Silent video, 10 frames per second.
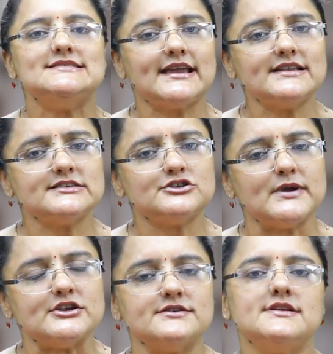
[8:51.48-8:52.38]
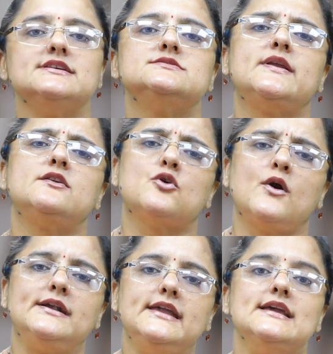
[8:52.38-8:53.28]
Second situation is when
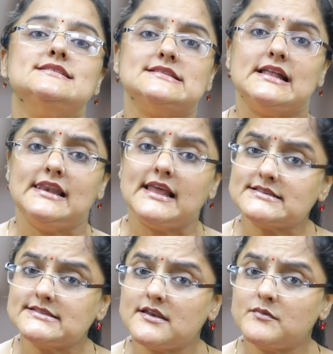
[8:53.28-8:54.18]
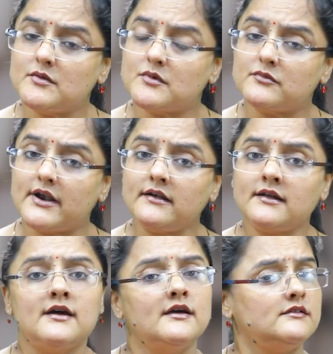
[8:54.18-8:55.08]
royalty is less than minimum rent,